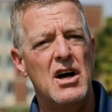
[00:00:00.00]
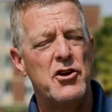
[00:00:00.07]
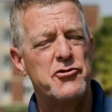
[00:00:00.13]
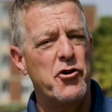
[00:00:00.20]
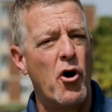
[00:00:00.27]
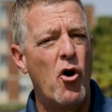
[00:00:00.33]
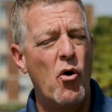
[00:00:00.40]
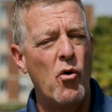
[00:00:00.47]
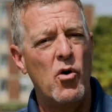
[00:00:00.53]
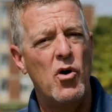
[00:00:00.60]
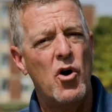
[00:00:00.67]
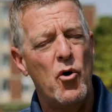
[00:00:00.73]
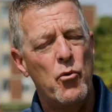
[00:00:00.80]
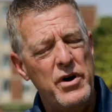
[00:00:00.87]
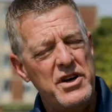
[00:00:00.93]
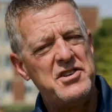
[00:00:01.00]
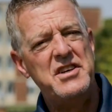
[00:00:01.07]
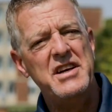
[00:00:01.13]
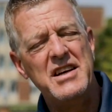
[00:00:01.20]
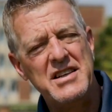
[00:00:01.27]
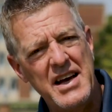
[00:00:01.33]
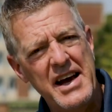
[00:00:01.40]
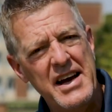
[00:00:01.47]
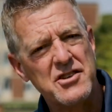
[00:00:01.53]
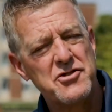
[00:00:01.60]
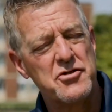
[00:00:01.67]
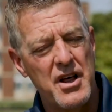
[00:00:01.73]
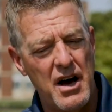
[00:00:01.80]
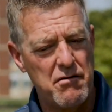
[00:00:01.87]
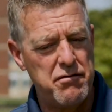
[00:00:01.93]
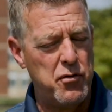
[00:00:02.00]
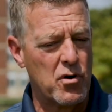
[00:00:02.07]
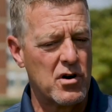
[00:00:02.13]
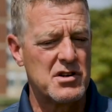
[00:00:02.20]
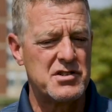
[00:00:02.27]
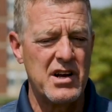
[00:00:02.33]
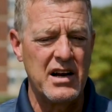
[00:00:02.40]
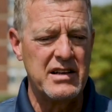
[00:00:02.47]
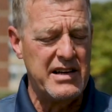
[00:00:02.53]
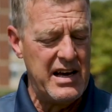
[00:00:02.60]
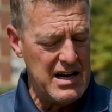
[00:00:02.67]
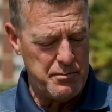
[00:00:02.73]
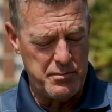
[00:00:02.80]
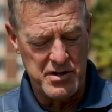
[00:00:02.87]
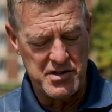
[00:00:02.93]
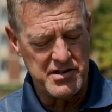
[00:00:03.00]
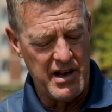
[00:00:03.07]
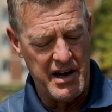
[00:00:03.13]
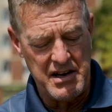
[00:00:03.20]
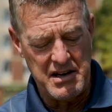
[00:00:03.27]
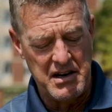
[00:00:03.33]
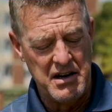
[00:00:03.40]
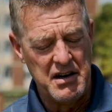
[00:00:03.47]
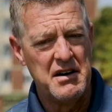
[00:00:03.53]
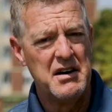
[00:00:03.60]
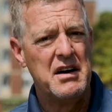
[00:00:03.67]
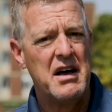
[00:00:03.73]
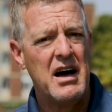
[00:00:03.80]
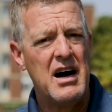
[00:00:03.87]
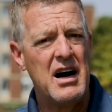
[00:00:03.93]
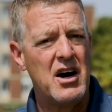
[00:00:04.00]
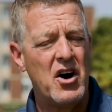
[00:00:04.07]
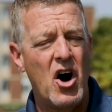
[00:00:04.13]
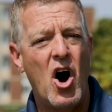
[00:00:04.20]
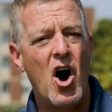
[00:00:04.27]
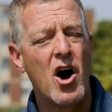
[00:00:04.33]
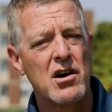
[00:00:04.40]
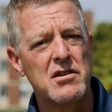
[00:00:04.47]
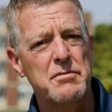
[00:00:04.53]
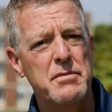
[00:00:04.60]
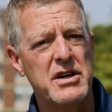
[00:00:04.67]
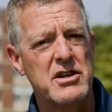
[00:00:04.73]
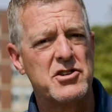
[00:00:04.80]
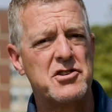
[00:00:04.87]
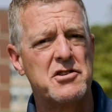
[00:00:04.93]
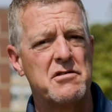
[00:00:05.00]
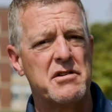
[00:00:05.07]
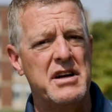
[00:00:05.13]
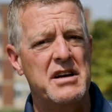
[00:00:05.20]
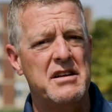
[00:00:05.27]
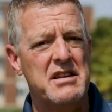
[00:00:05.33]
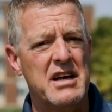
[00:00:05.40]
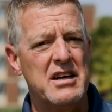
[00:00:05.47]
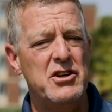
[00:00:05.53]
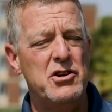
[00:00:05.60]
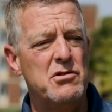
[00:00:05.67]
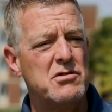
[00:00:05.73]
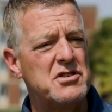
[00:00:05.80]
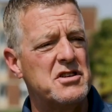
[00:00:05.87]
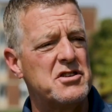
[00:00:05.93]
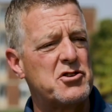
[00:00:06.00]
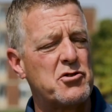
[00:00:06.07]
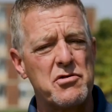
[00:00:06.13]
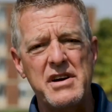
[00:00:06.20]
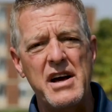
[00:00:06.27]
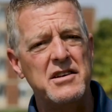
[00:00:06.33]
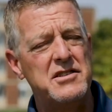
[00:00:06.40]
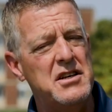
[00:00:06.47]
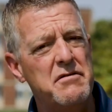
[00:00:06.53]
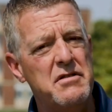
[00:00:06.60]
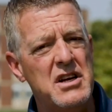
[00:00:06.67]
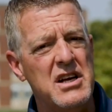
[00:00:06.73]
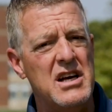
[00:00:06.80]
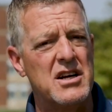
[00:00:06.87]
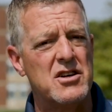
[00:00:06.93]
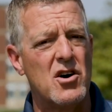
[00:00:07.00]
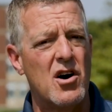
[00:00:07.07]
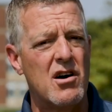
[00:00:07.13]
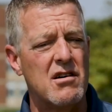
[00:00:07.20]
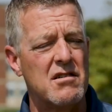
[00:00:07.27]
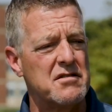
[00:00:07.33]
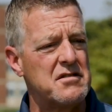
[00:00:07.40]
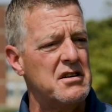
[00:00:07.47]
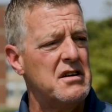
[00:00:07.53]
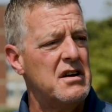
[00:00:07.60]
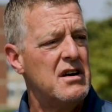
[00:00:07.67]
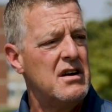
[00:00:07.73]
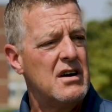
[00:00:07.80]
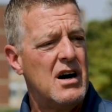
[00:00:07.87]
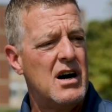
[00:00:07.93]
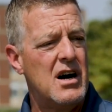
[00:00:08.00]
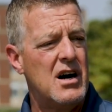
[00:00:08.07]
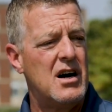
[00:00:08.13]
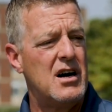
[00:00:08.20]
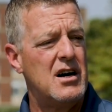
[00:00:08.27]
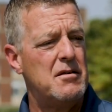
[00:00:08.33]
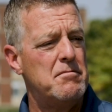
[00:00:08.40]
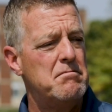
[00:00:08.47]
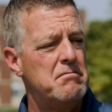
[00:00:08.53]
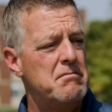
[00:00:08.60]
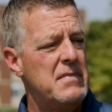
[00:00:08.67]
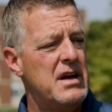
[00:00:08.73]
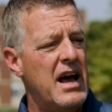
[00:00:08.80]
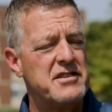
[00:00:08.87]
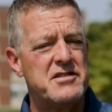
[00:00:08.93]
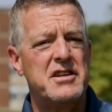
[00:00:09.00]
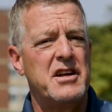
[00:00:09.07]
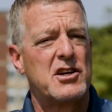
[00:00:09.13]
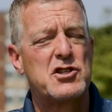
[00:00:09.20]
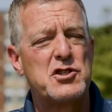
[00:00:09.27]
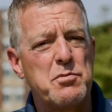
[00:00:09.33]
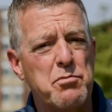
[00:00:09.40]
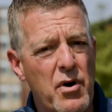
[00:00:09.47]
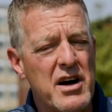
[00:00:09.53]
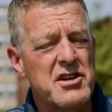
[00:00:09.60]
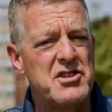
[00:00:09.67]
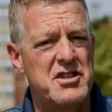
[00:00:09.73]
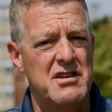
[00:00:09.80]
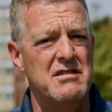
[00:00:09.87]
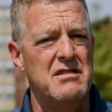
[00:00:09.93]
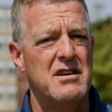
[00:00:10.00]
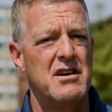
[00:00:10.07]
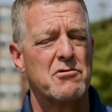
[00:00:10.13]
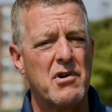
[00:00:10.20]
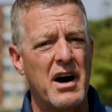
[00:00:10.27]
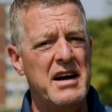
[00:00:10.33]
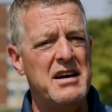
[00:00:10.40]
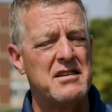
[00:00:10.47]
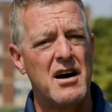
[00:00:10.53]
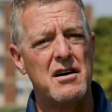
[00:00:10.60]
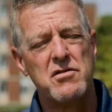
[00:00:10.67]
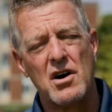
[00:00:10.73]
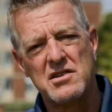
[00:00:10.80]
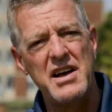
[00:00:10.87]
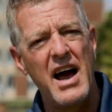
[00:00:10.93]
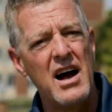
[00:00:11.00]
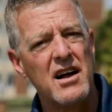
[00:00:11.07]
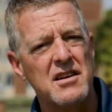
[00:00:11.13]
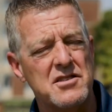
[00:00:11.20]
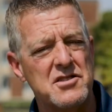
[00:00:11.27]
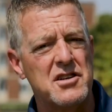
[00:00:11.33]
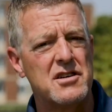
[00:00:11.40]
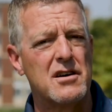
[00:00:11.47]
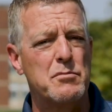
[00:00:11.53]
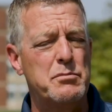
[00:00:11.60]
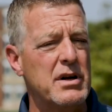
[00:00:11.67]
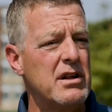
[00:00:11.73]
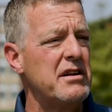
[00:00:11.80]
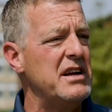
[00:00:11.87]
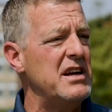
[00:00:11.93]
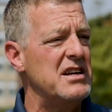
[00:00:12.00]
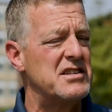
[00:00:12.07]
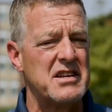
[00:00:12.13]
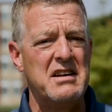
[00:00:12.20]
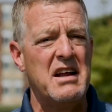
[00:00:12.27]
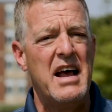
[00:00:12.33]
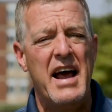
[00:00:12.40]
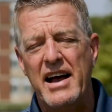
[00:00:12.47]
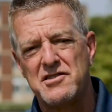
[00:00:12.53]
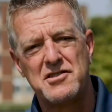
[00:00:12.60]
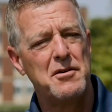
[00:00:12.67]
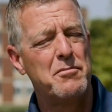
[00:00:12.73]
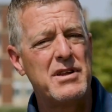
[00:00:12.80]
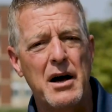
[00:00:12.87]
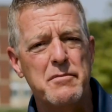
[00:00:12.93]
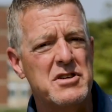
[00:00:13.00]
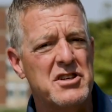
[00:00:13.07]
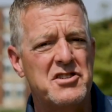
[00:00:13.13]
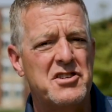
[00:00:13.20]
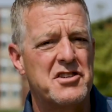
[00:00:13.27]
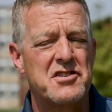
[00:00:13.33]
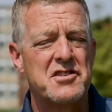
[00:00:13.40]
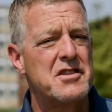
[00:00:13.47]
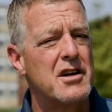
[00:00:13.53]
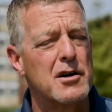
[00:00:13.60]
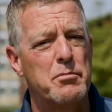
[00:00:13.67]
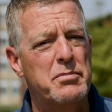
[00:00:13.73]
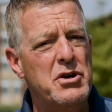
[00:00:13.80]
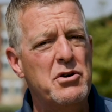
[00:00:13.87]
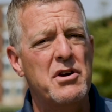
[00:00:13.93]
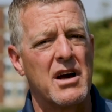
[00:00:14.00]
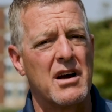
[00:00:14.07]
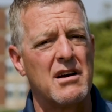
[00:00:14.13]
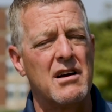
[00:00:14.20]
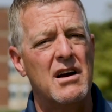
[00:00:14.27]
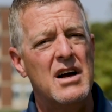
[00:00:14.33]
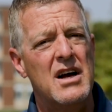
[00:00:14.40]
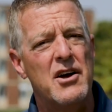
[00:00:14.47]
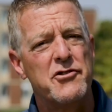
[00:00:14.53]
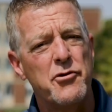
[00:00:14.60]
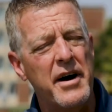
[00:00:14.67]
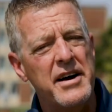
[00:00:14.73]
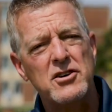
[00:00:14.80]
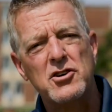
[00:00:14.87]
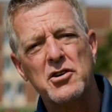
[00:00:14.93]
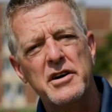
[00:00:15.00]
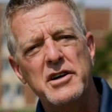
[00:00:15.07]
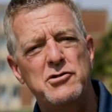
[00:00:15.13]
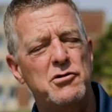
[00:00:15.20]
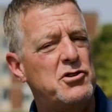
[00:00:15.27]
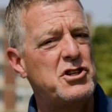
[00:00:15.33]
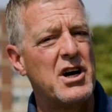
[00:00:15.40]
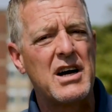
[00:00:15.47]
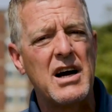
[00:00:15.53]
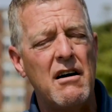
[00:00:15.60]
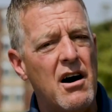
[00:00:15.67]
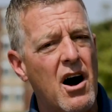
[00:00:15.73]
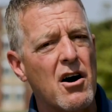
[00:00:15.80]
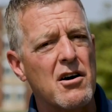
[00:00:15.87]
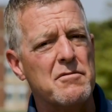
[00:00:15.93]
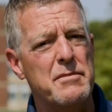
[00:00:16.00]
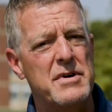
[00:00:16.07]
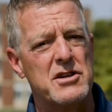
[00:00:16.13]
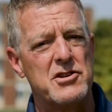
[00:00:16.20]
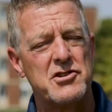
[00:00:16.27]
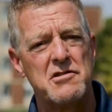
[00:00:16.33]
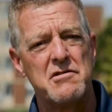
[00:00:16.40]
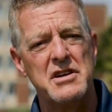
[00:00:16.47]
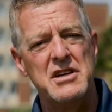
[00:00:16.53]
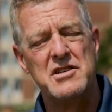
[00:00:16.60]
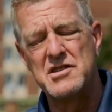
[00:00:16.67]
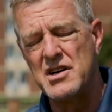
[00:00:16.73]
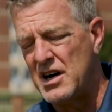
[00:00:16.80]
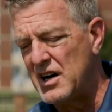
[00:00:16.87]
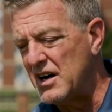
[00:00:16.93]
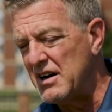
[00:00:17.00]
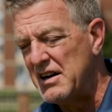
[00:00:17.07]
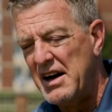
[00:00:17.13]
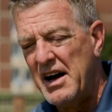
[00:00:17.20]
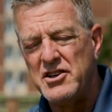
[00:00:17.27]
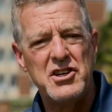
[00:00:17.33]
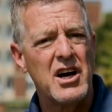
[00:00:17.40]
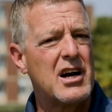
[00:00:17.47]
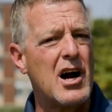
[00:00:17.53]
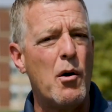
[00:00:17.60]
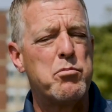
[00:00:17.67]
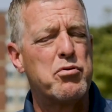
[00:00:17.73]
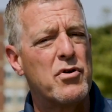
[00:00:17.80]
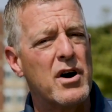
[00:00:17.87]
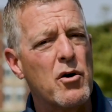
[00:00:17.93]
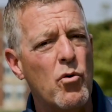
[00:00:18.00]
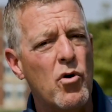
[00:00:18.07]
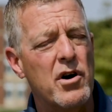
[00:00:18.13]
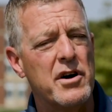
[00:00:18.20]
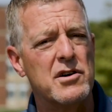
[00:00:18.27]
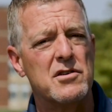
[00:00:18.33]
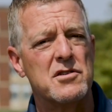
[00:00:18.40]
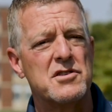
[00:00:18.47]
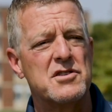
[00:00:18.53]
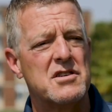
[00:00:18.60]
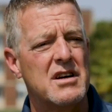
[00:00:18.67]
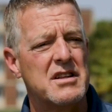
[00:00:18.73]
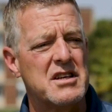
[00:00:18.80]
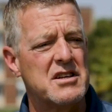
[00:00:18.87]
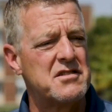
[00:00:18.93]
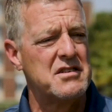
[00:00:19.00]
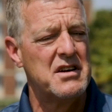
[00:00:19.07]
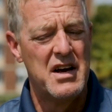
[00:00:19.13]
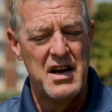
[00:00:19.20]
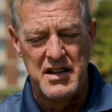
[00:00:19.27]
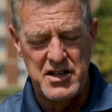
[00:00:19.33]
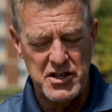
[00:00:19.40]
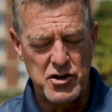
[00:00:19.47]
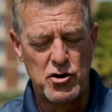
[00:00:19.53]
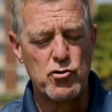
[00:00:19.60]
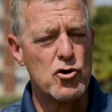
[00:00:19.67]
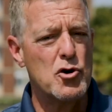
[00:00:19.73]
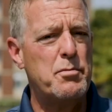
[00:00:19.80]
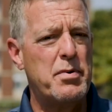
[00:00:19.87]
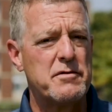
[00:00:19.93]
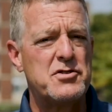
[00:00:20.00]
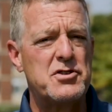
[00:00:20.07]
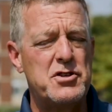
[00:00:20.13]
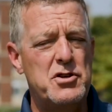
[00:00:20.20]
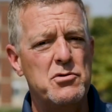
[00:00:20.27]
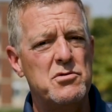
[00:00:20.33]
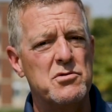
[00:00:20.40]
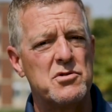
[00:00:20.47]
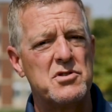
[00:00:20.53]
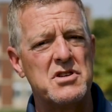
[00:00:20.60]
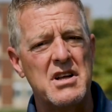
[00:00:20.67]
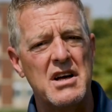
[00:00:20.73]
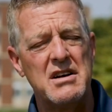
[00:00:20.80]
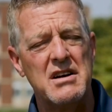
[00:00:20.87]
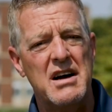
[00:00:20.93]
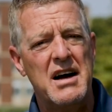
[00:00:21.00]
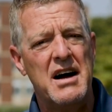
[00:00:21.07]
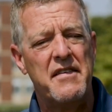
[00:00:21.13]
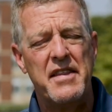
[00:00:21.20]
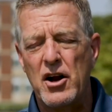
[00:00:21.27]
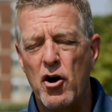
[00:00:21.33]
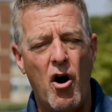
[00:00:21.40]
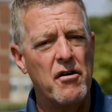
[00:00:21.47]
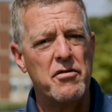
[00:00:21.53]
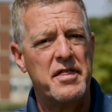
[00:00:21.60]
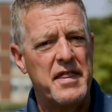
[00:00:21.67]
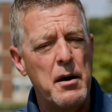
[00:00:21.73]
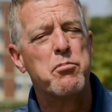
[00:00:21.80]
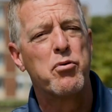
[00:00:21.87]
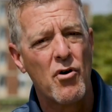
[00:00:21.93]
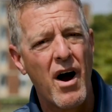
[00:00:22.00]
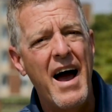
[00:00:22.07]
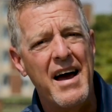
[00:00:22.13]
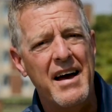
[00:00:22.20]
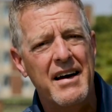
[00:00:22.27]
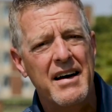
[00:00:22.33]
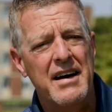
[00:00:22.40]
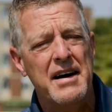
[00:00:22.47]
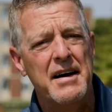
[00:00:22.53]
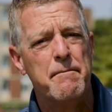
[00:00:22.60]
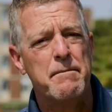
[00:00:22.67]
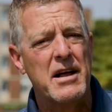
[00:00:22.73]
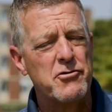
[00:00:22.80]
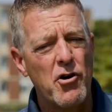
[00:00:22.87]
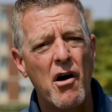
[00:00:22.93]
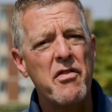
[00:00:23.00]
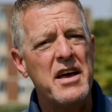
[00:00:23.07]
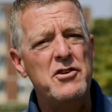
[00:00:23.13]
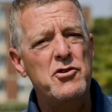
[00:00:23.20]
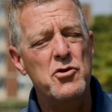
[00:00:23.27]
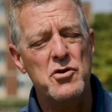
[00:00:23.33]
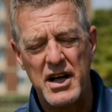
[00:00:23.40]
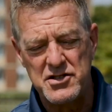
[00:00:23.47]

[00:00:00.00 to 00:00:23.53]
So we seek to answer that for us on campus, like a uh, heart ministry that uses creativity and art um, as an expression, right, of our talents and our abilities. And, and sometimes it's just therapeutic. So I encourage you, check out Heart Ministries, uh, check out Prayer Warriors, uh, this, this group of students that that all, they pray. That's all they do.